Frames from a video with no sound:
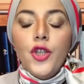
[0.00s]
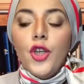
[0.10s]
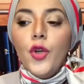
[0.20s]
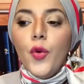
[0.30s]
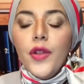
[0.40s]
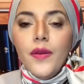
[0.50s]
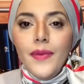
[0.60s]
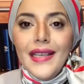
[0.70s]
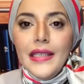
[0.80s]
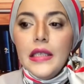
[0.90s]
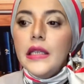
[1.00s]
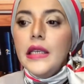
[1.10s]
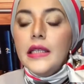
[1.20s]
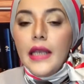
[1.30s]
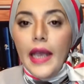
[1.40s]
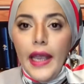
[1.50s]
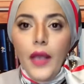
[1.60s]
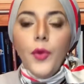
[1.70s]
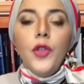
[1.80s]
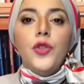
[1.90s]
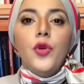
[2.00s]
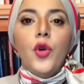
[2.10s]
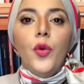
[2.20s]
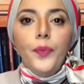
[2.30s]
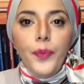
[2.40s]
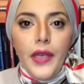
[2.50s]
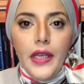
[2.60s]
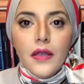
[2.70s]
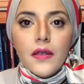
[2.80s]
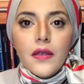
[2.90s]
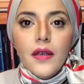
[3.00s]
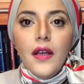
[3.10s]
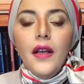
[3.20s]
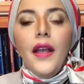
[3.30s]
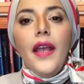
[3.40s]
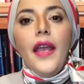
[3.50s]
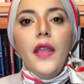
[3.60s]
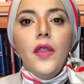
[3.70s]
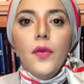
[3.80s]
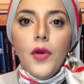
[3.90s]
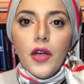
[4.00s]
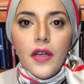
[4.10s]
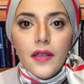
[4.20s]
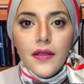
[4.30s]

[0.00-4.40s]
or the business is able to compete in the market.